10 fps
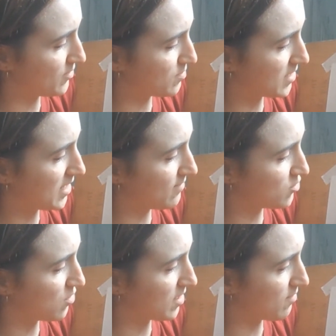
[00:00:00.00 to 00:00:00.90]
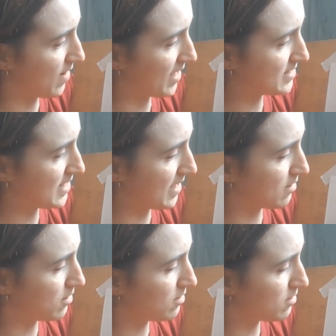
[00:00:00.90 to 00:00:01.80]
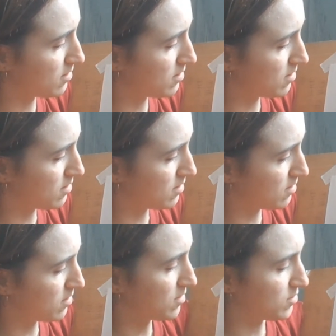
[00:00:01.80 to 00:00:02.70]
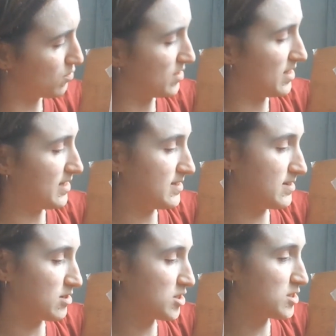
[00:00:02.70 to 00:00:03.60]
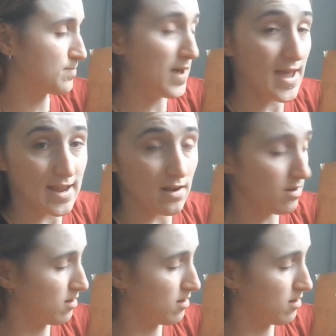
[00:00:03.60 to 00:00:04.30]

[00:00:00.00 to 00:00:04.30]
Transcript: So we're kind of drawing a rectangle where this is our spine.